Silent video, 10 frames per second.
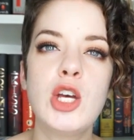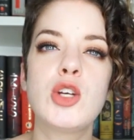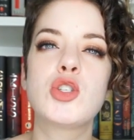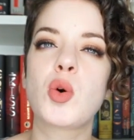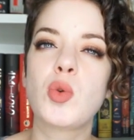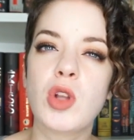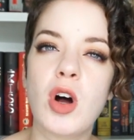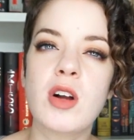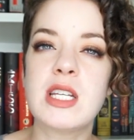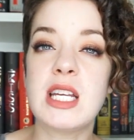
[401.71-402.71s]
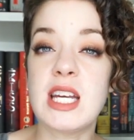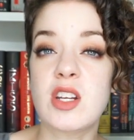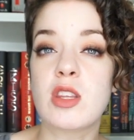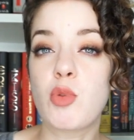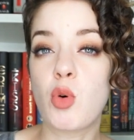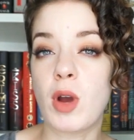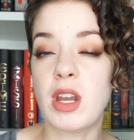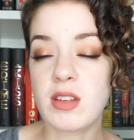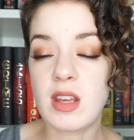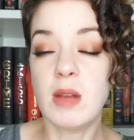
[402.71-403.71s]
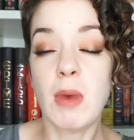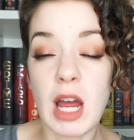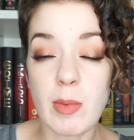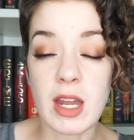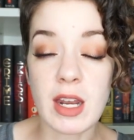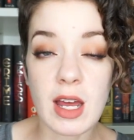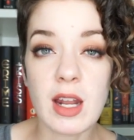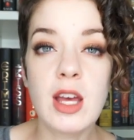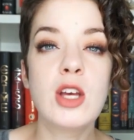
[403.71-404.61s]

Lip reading: so long to get to the point, in my opinion.